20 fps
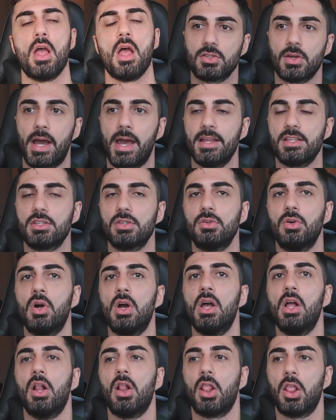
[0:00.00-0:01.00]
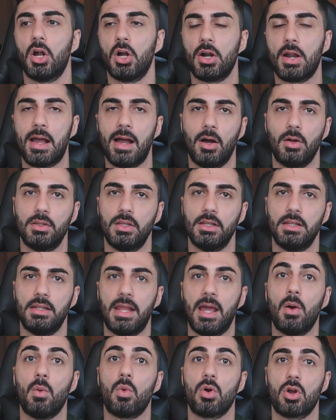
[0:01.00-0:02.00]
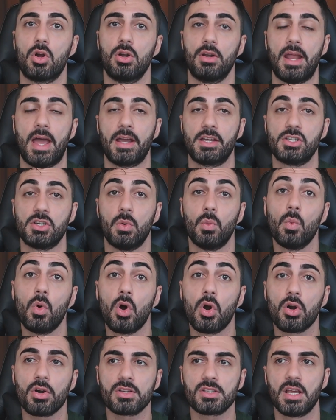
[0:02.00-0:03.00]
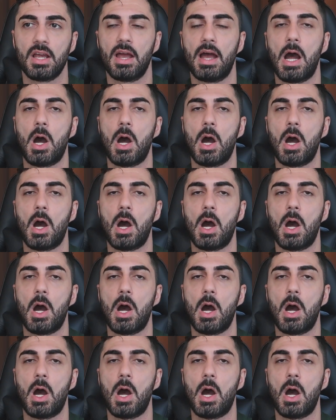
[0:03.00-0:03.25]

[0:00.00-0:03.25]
So I had to learn how the network connection works,